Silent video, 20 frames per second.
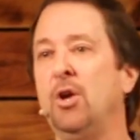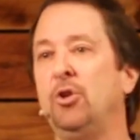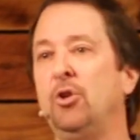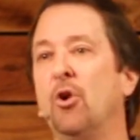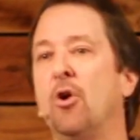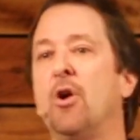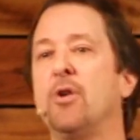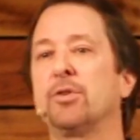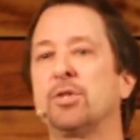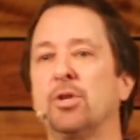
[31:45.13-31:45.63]

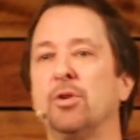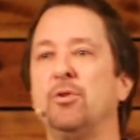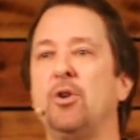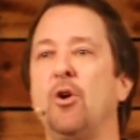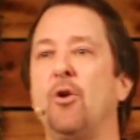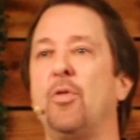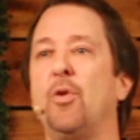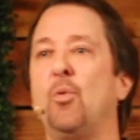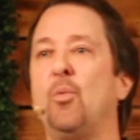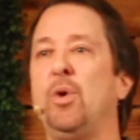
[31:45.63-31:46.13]
You also
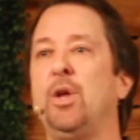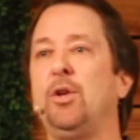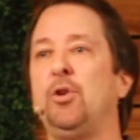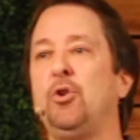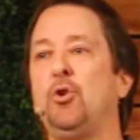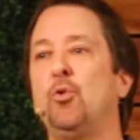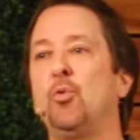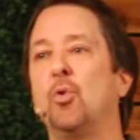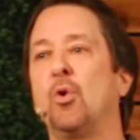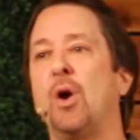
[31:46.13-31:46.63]
know that when
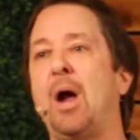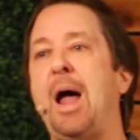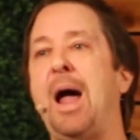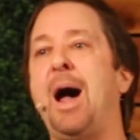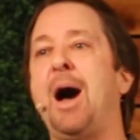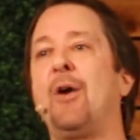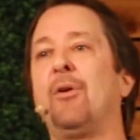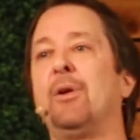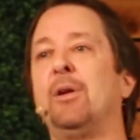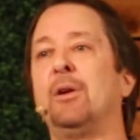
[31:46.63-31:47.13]
you were
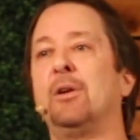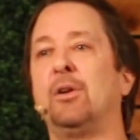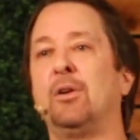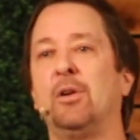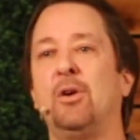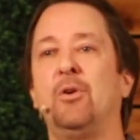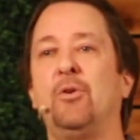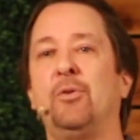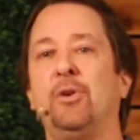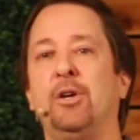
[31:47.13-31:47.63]
out and
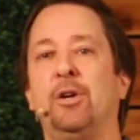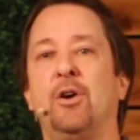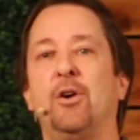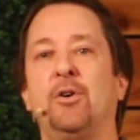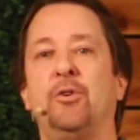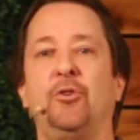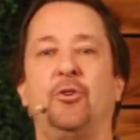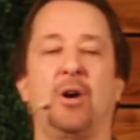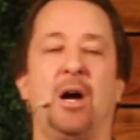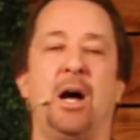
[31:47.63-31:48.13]
alone and
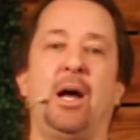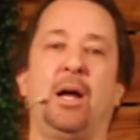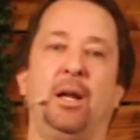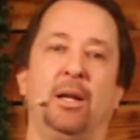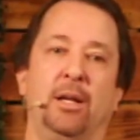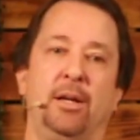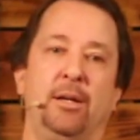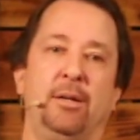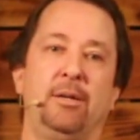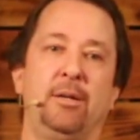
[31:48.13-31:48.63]
on your
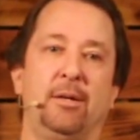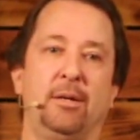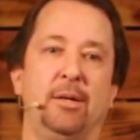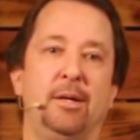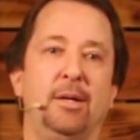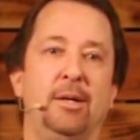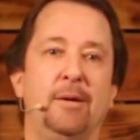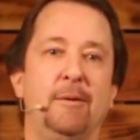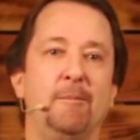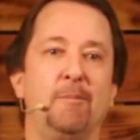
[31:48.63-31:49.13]
island,
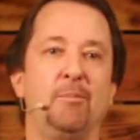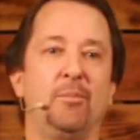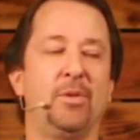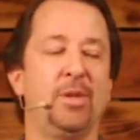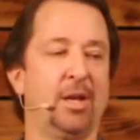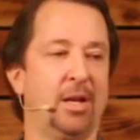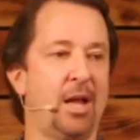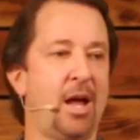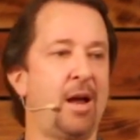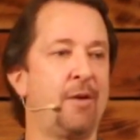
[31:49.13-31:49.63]

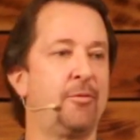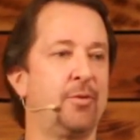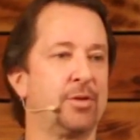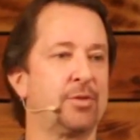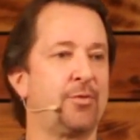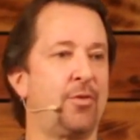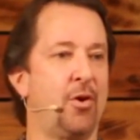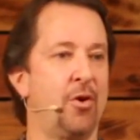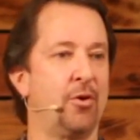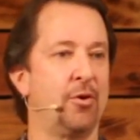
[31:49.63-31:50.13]
that life
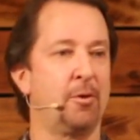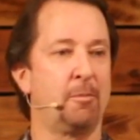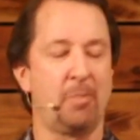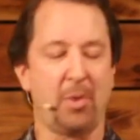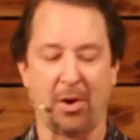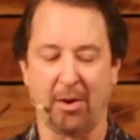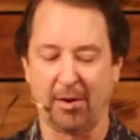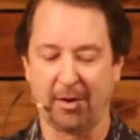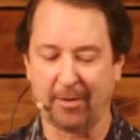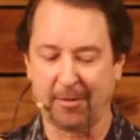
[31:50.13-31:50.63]
was falling
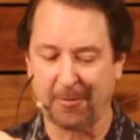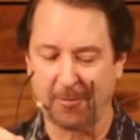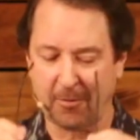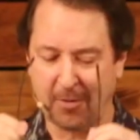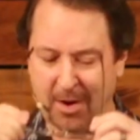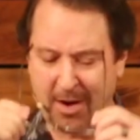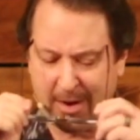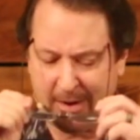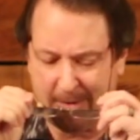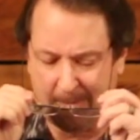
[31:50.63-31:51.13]
apart,
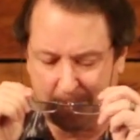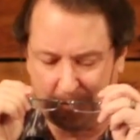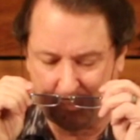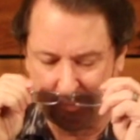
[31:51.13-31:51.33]
right?